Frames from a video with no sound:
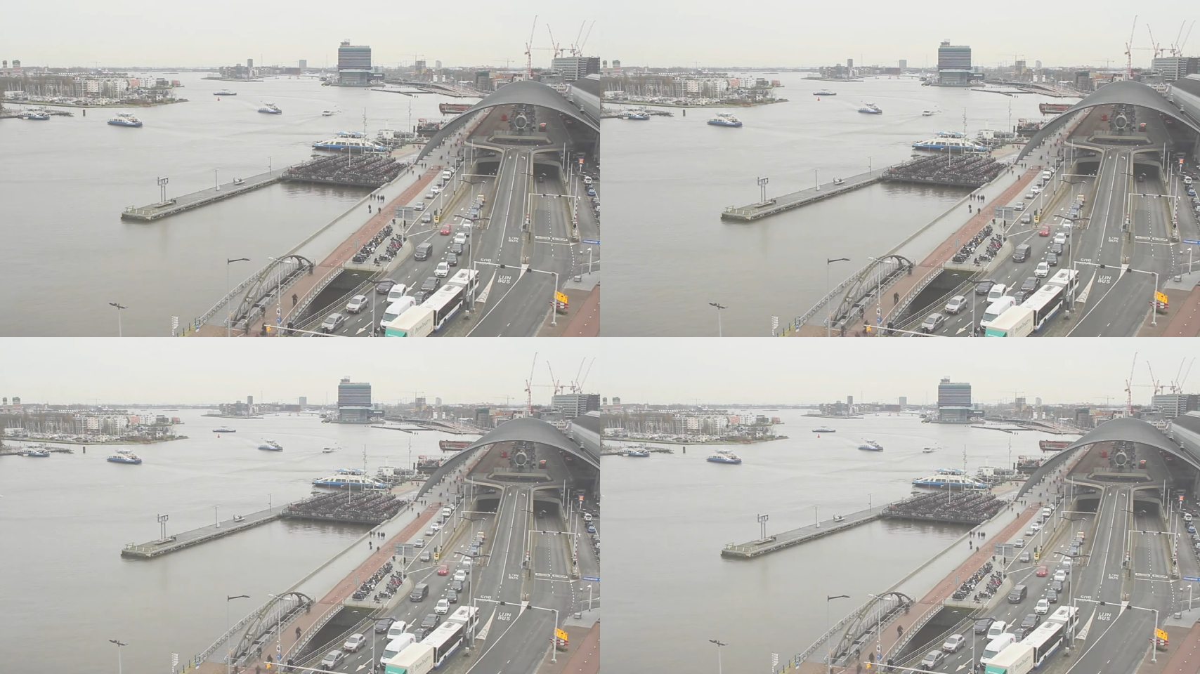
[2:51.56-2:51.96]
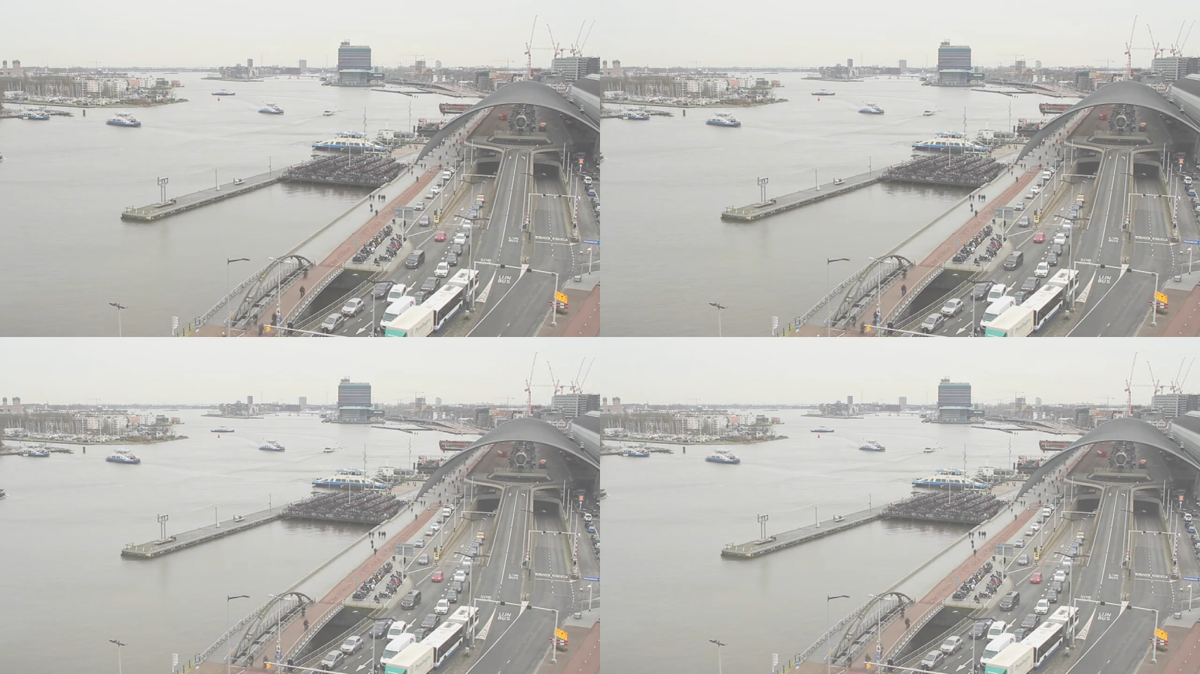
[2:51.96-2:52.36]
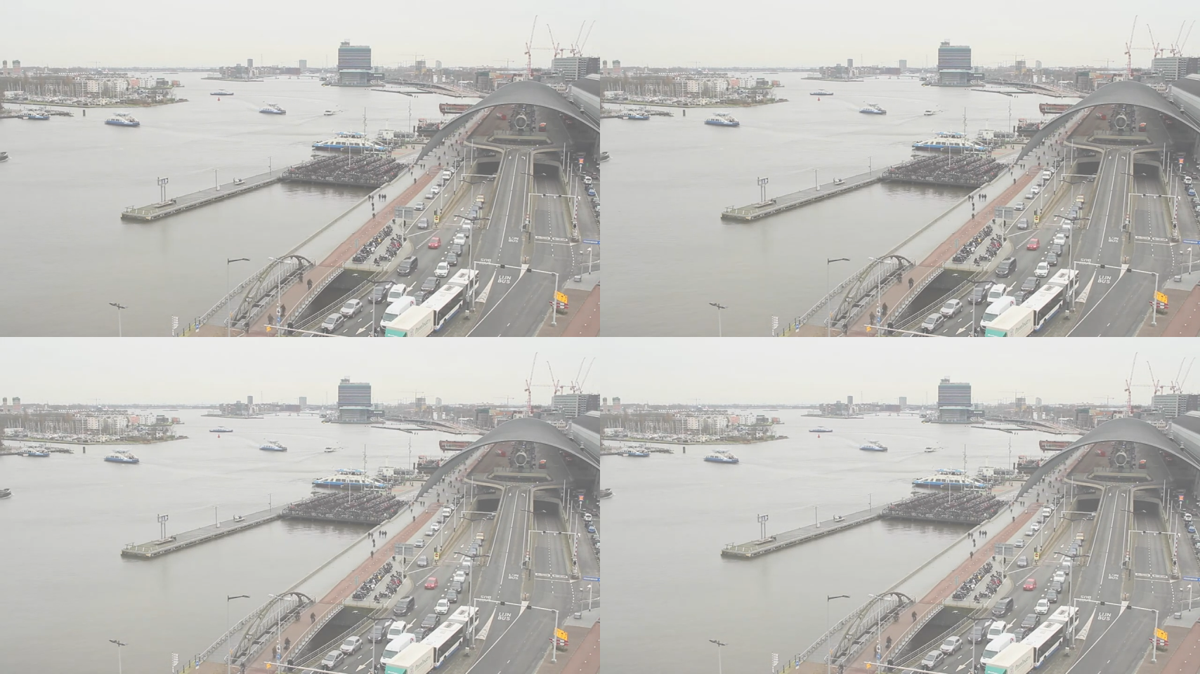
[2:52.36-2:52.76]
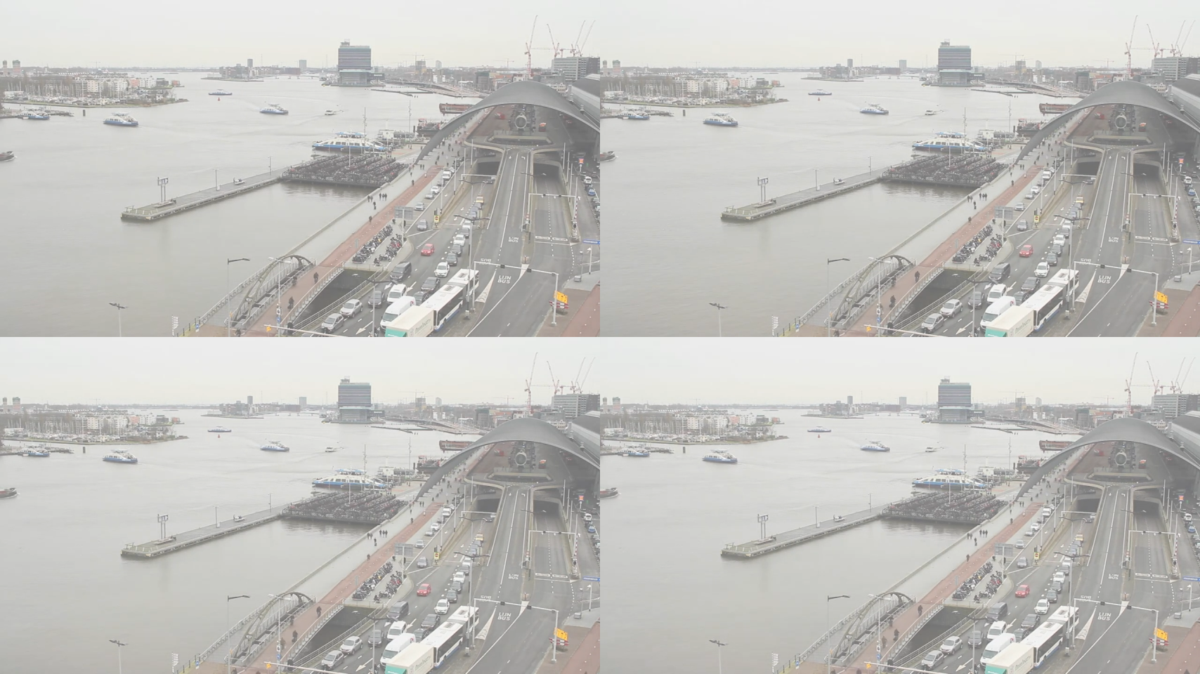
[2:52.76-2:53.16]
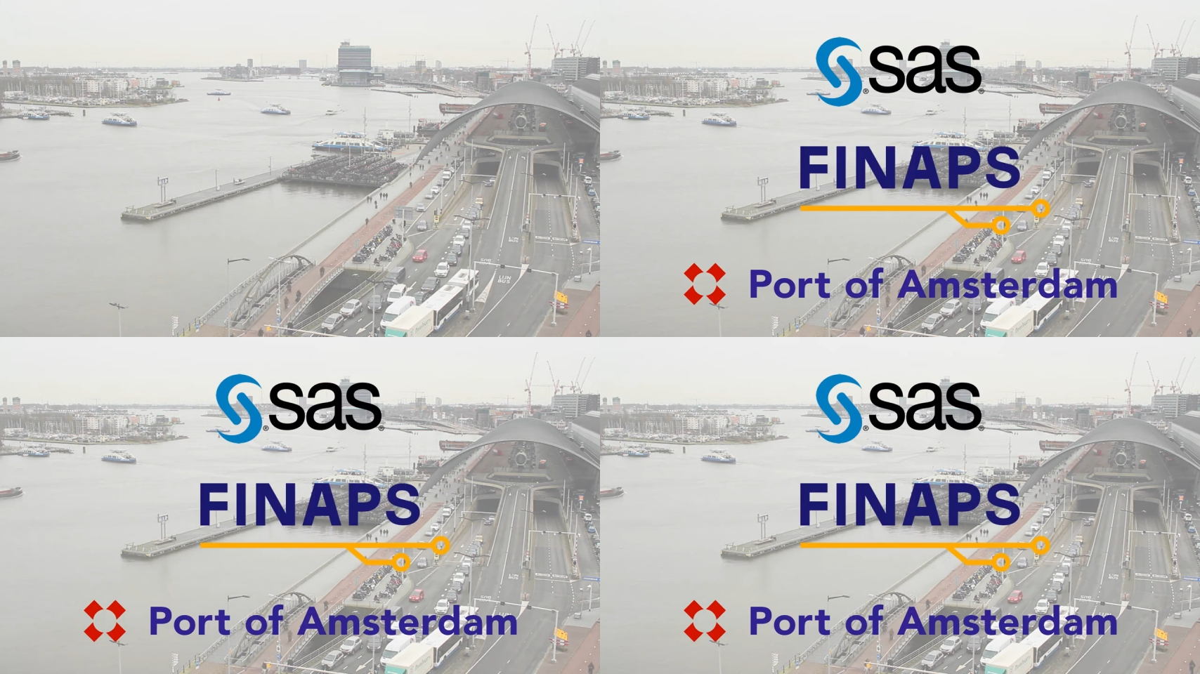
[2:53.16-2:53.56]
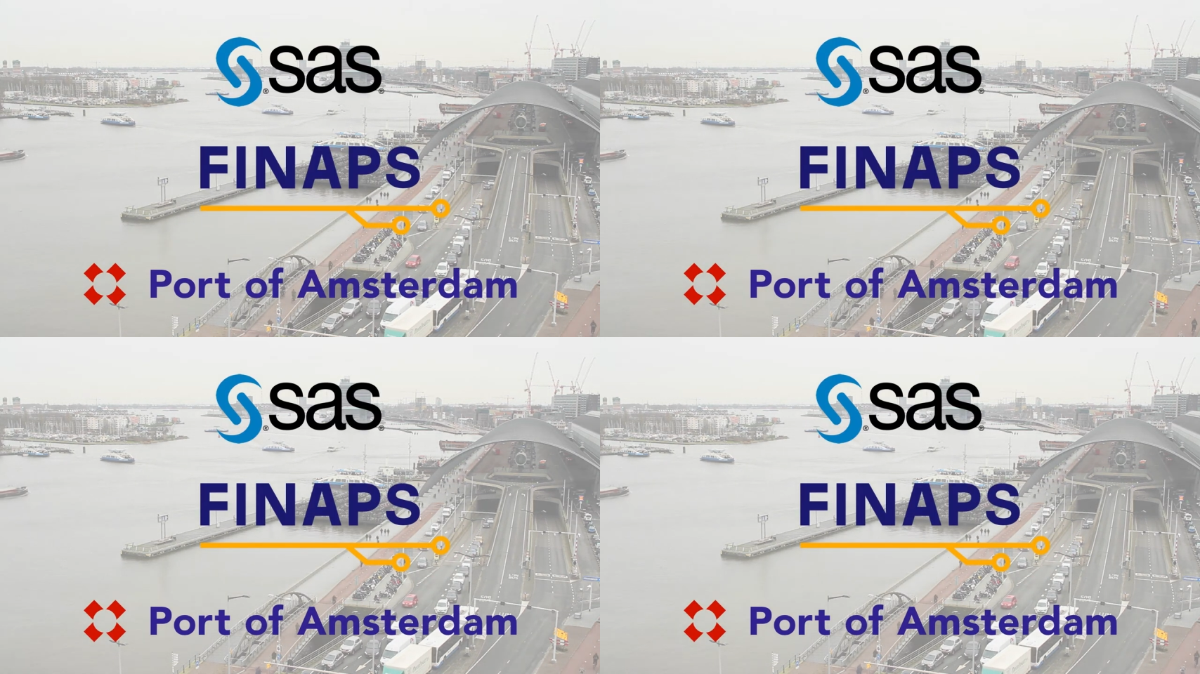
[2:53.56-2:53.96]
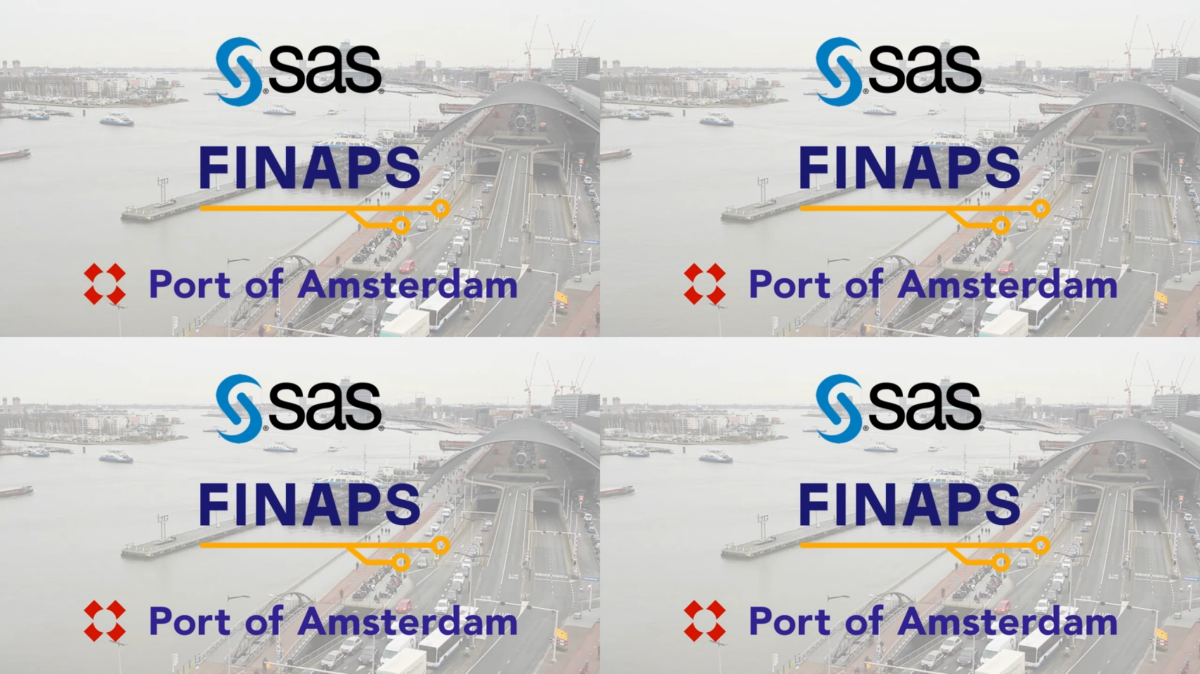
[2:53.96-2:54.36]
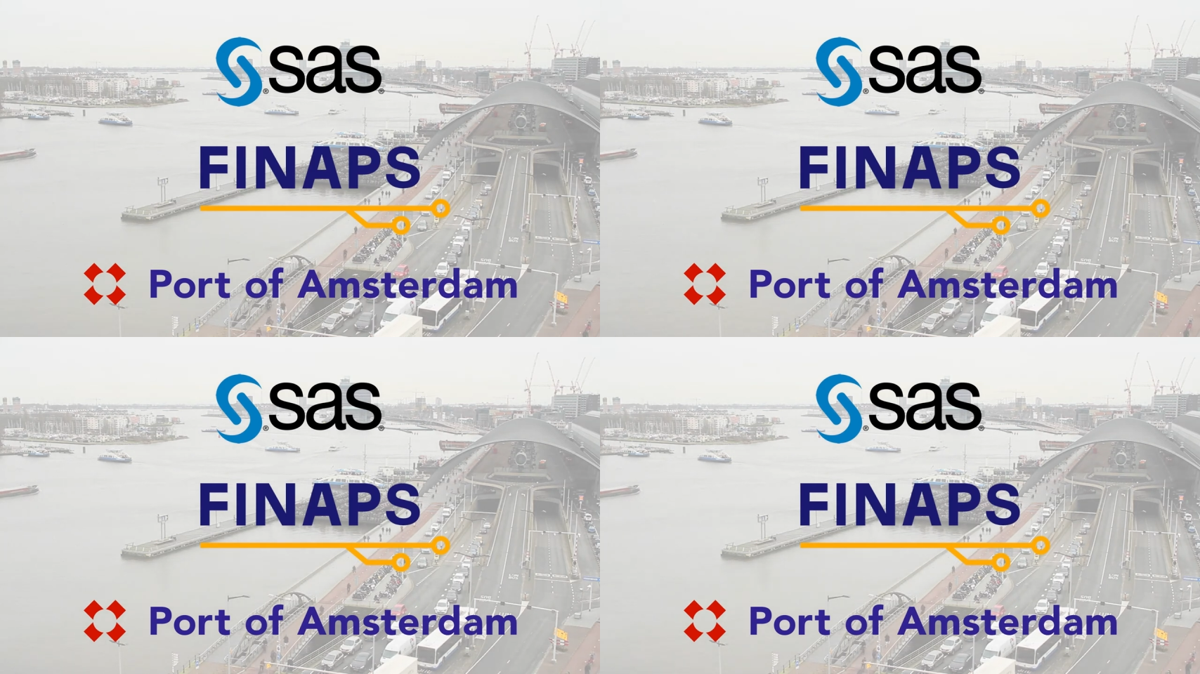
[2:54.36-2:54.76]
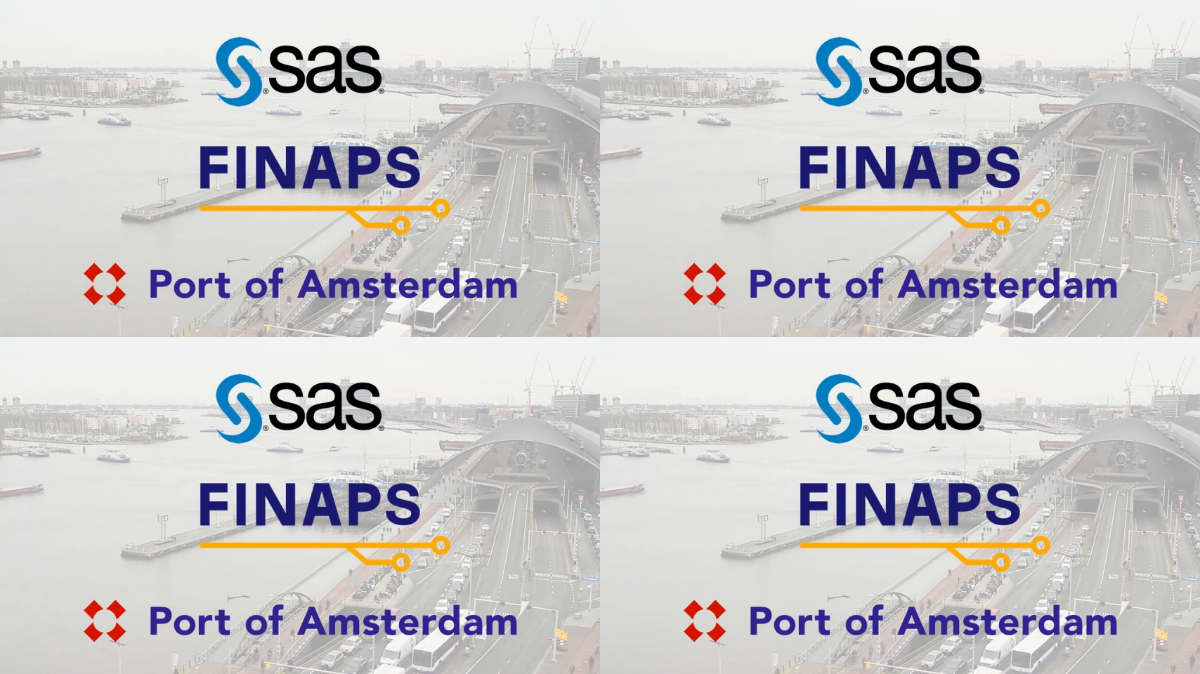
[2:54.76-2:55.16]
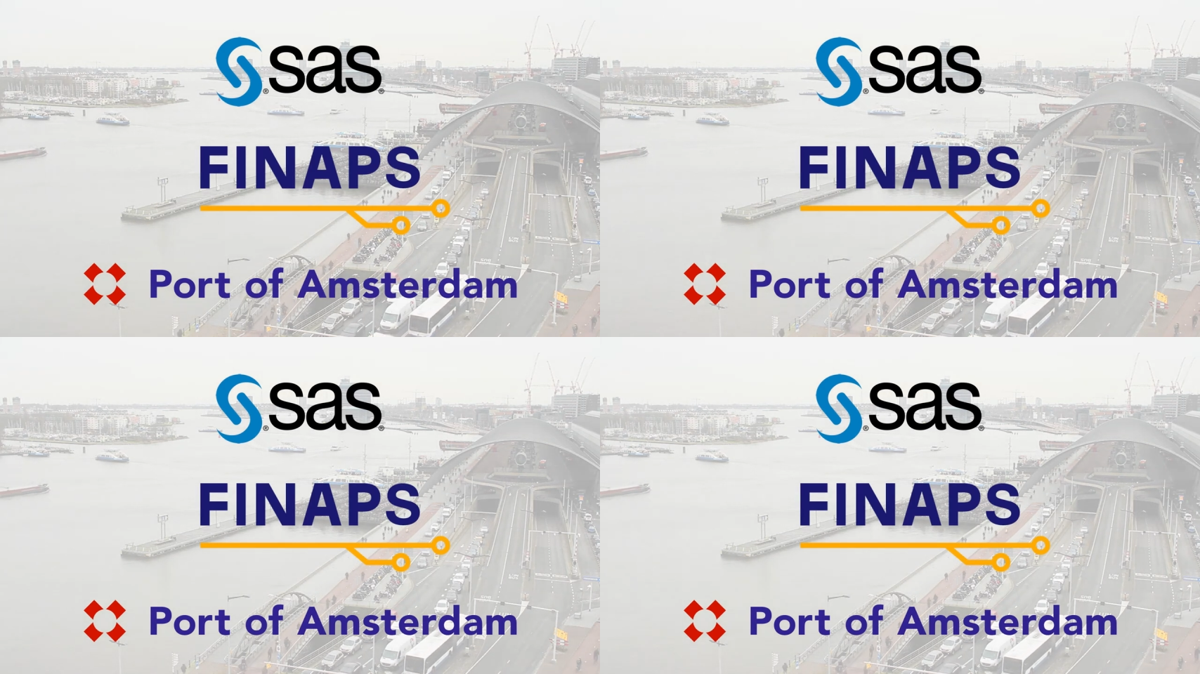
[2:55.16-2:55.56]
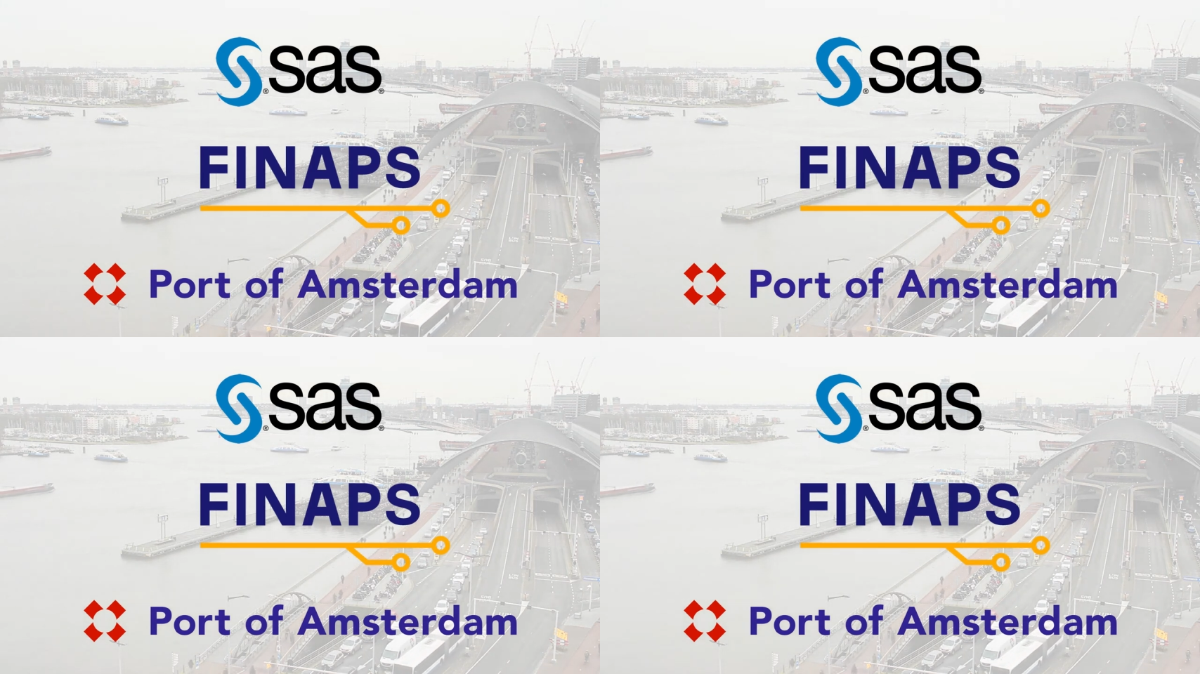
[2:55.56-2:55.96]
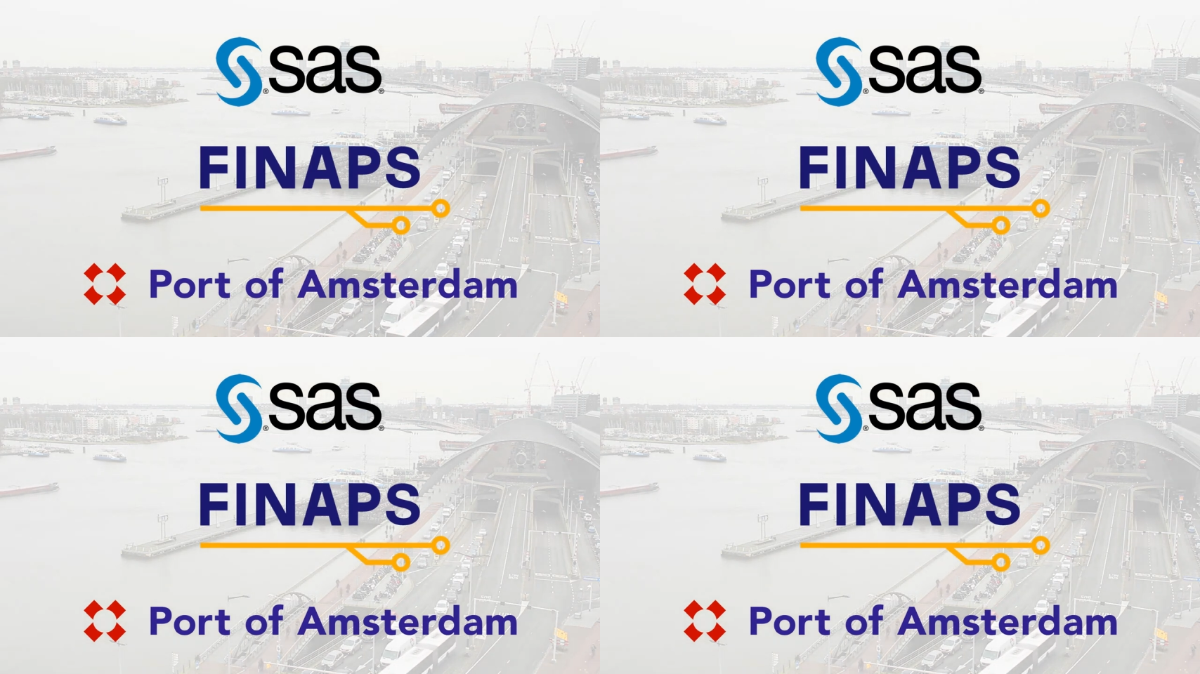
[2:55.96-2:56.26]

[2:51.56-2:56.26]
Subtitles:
Nobody's mouth can be seen.